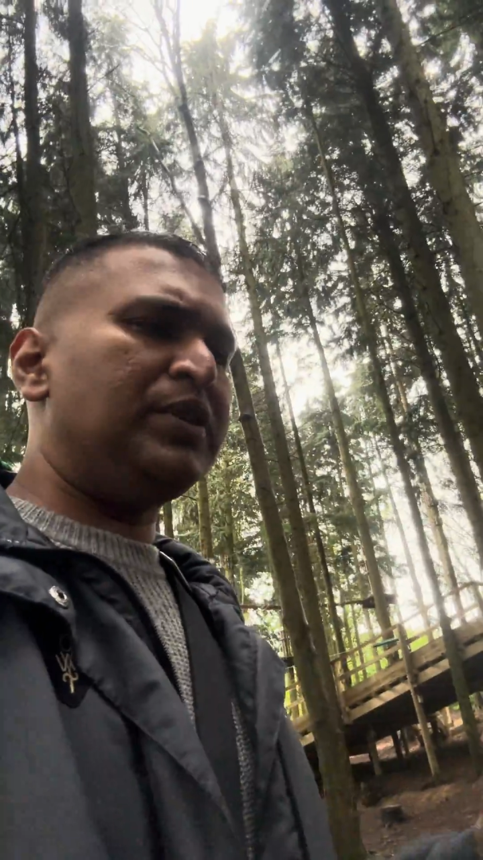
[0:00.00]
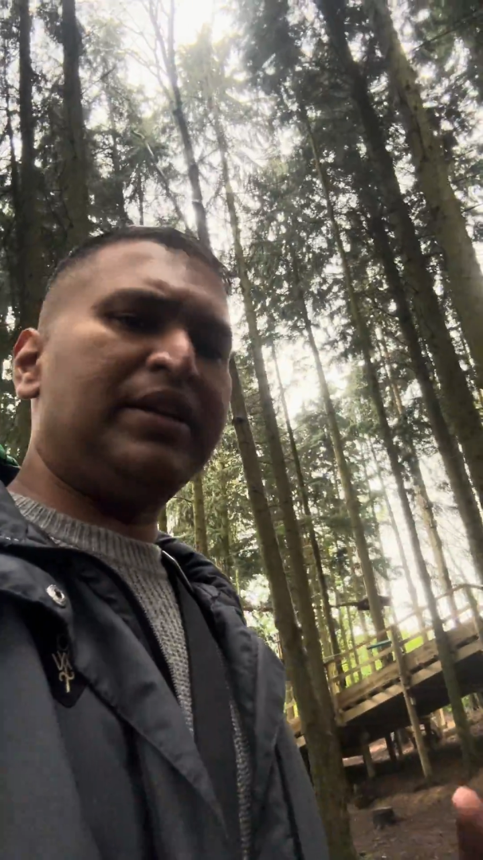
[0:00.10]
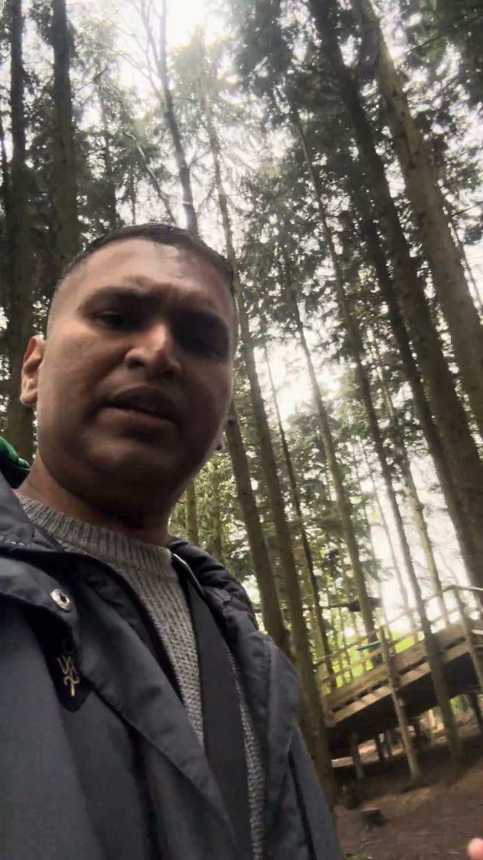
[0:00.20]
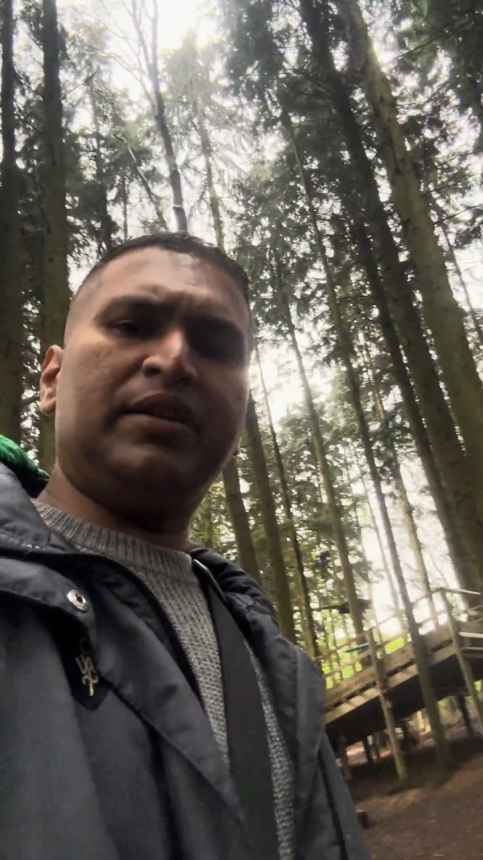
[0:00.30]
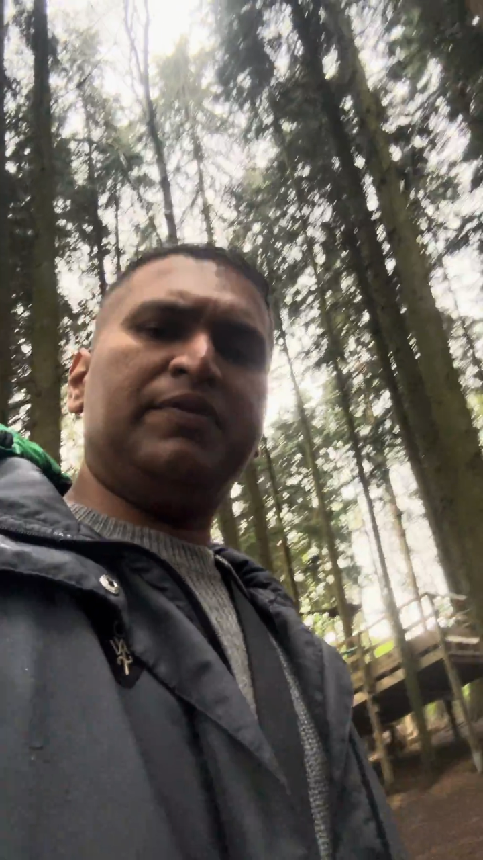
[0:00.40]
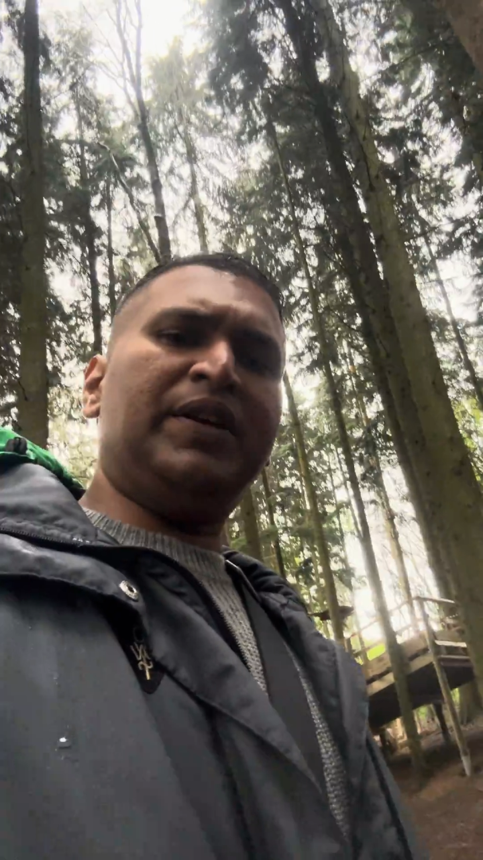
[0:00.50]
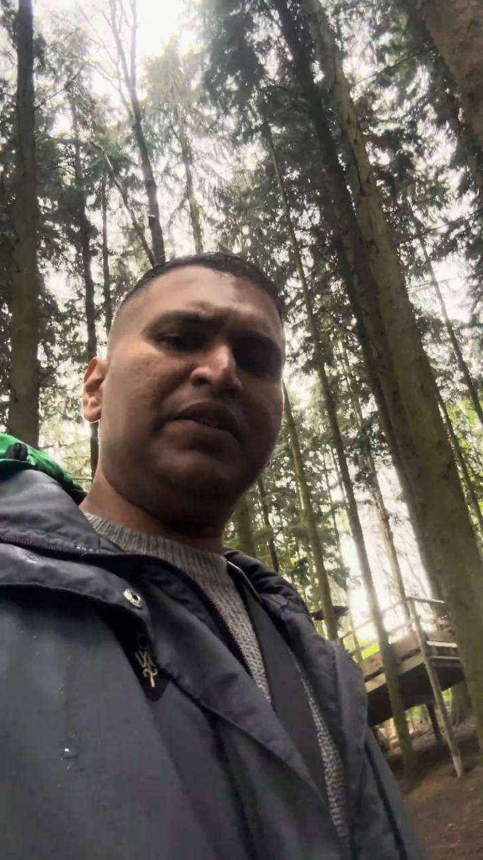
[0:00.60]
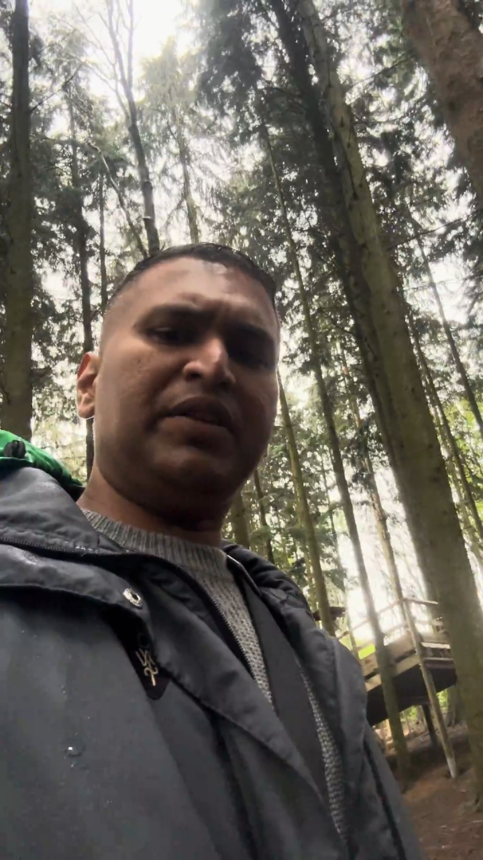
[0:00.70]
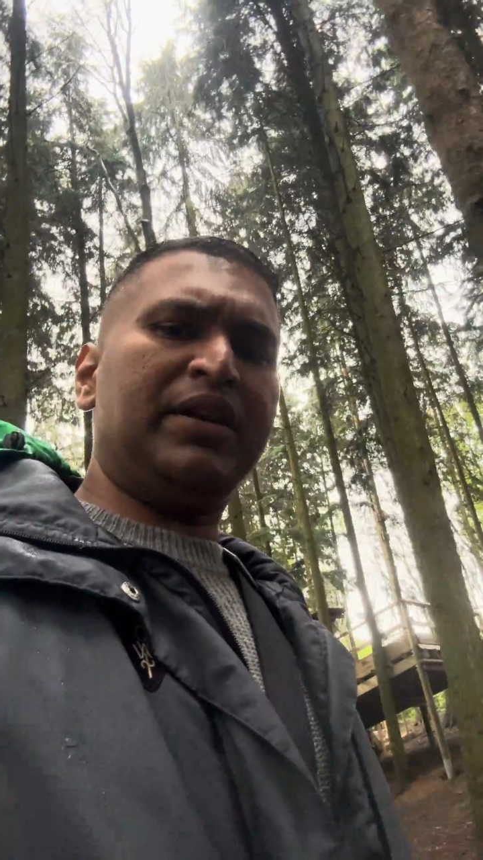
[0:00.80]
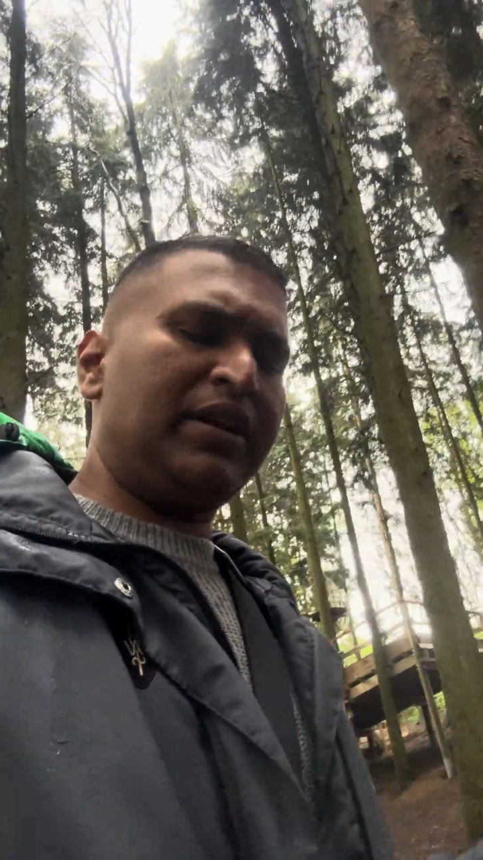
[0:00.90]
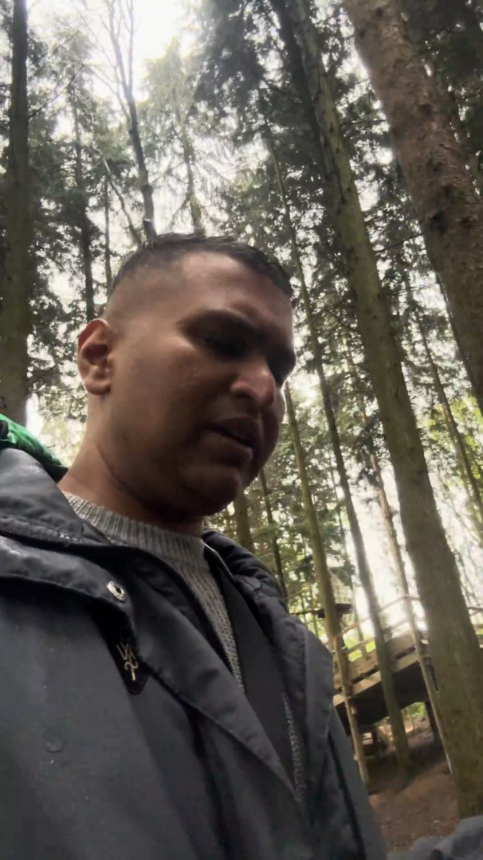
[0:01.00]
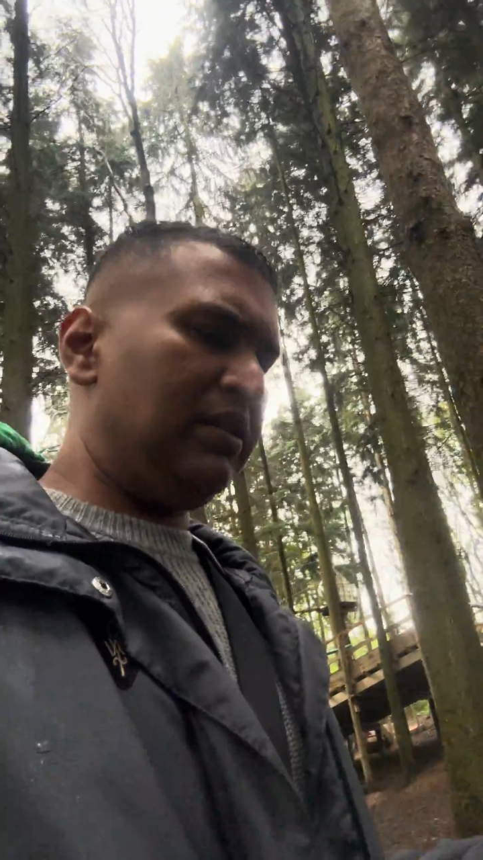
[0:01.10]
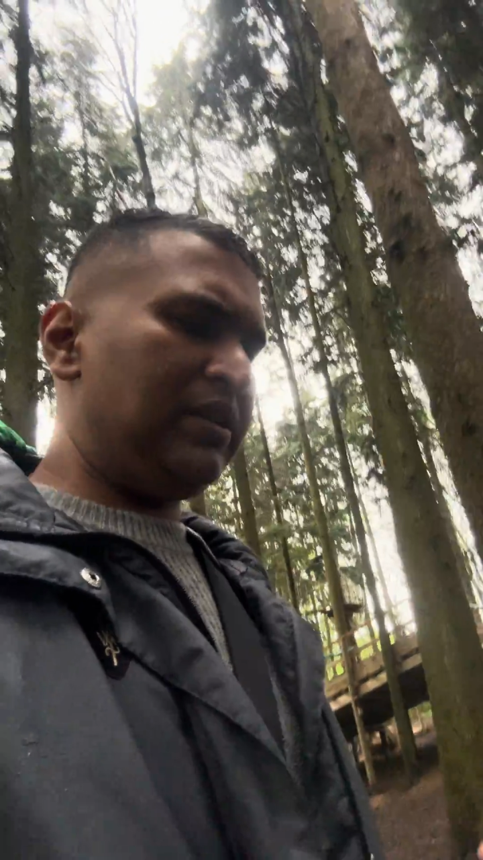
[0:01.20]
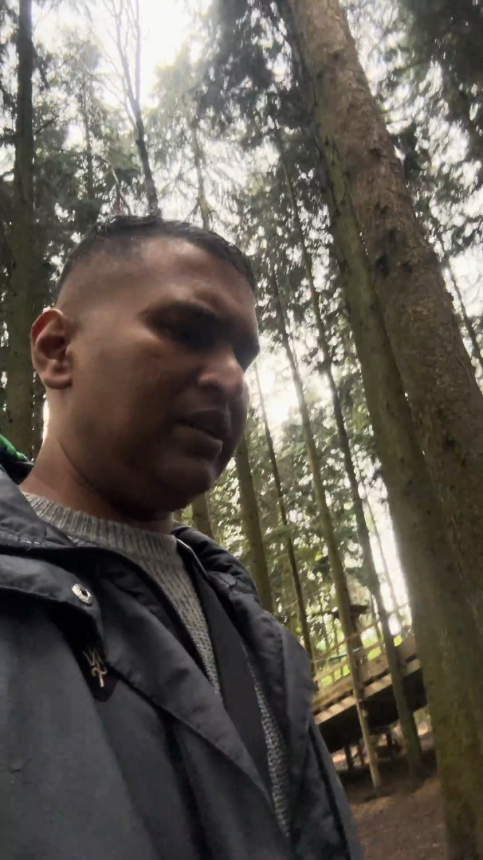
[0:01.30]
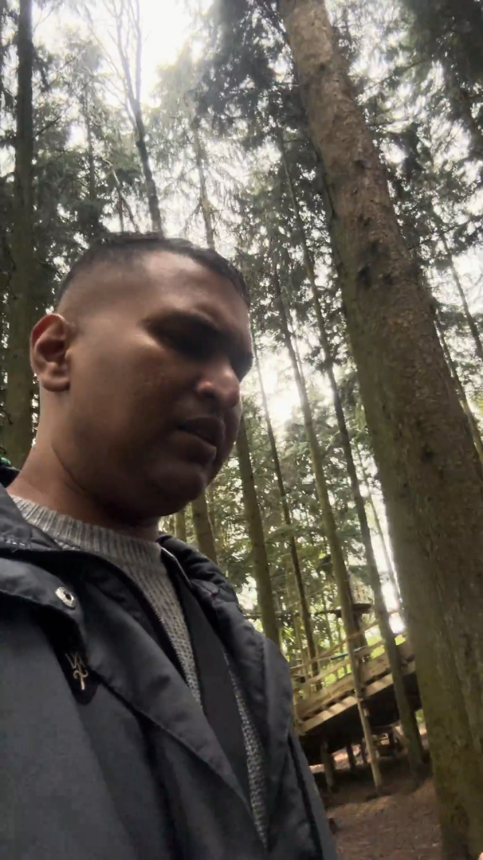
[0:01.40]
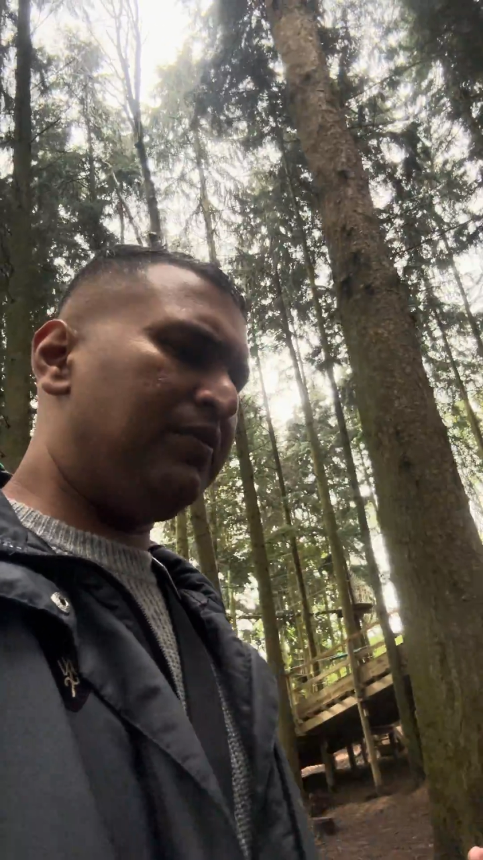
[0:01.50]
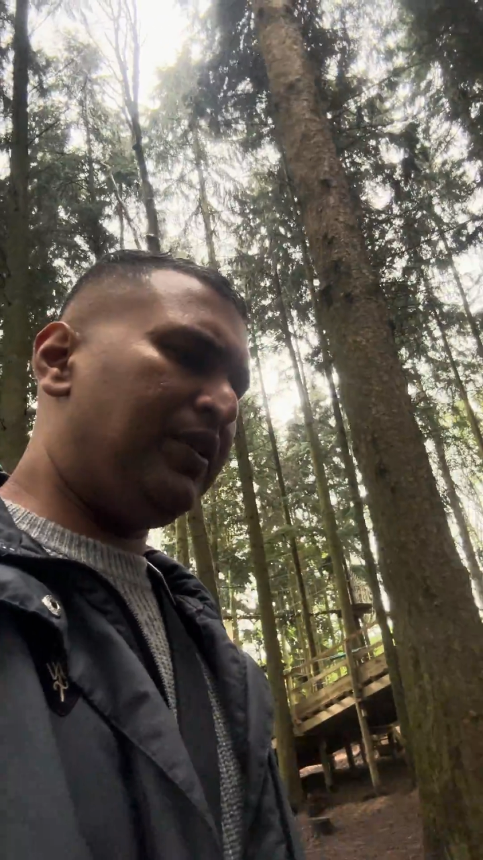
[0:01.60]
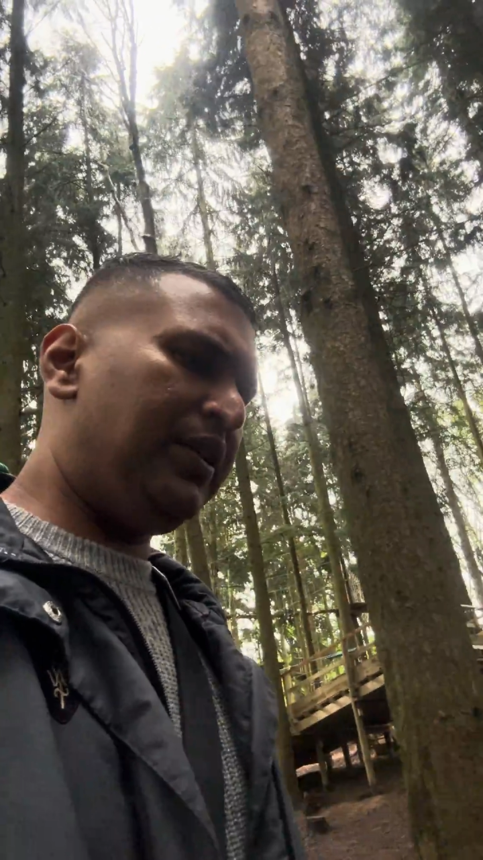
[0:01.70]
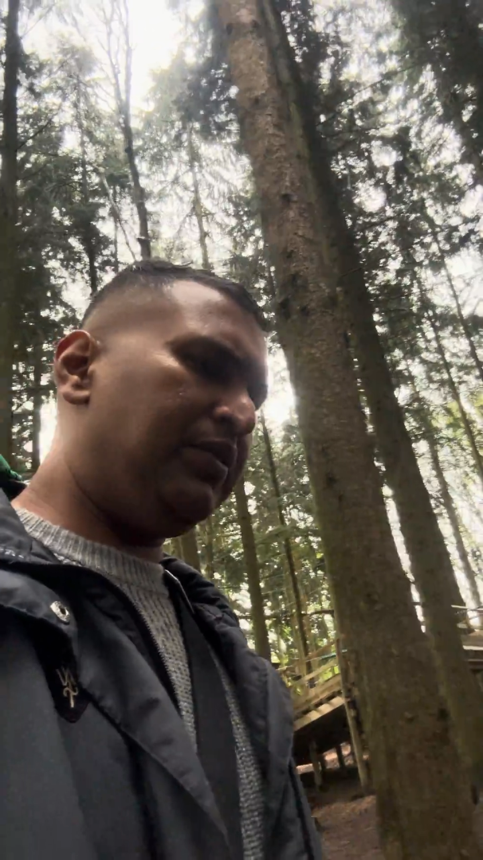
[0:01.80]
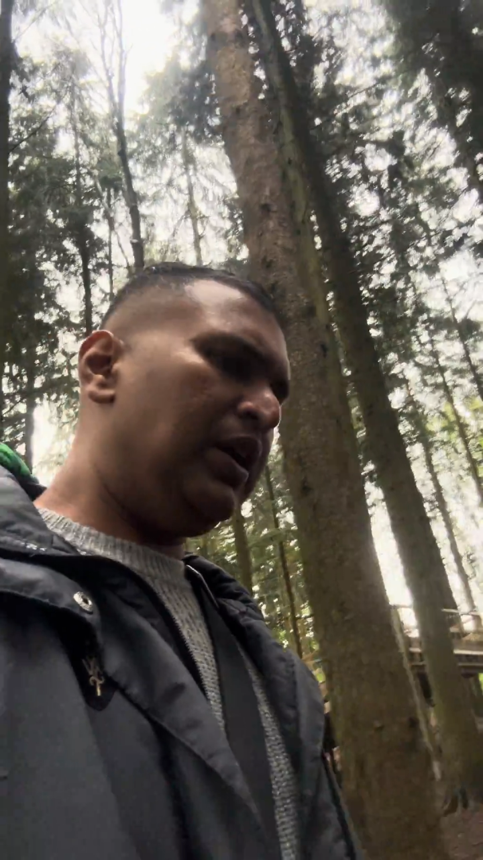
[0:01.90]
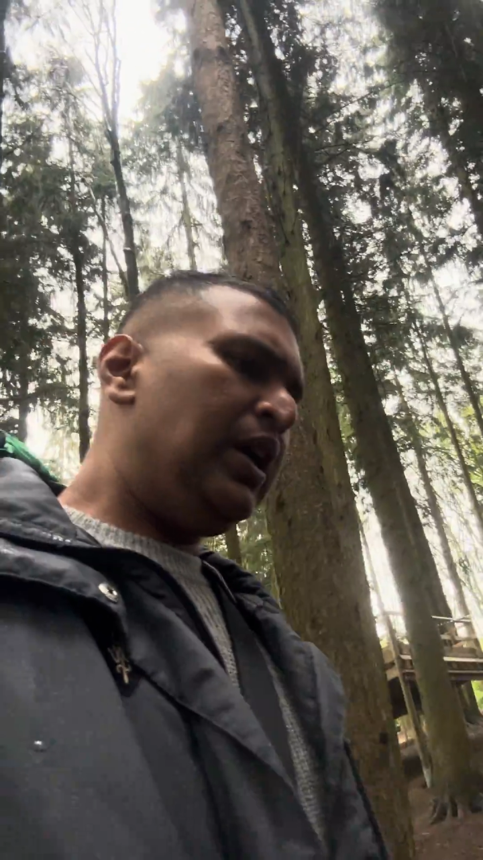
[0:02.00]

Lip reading: interface and tag that interface